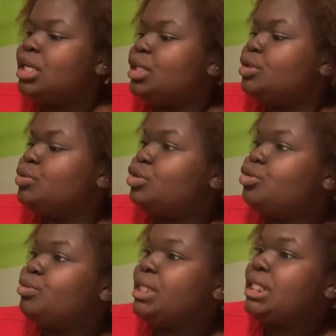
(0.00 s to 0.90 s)

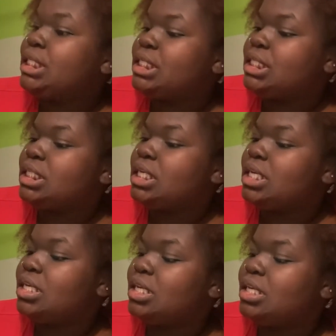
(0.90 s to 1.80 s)
Nutrisse
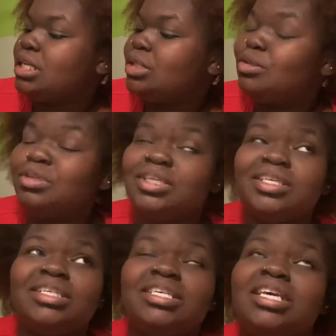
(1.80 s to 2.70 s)

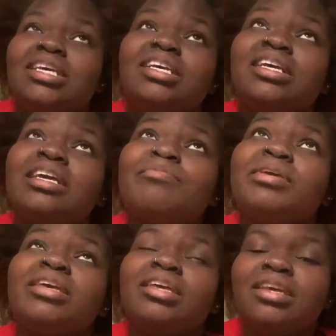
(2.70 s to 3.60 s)

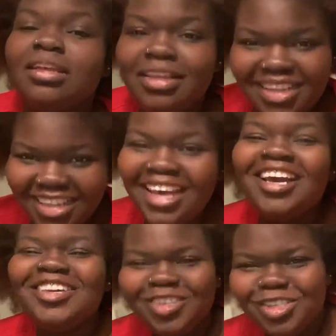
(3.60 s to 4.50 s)
Créme
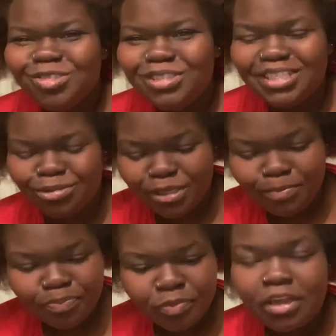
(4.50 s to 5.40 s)
Nutrisse
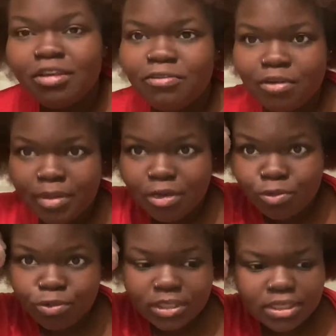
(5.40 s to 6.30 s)
cream for my
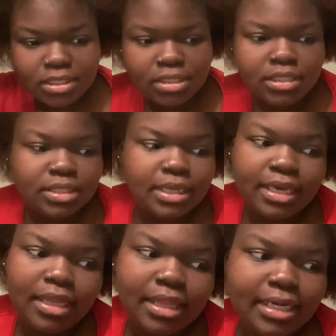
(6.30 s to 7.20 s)
roots, since
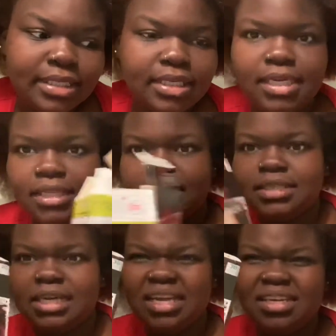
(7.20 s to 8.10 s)
they are lighter and
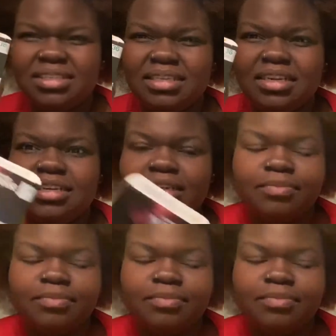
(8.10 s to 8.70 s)
this color is darker.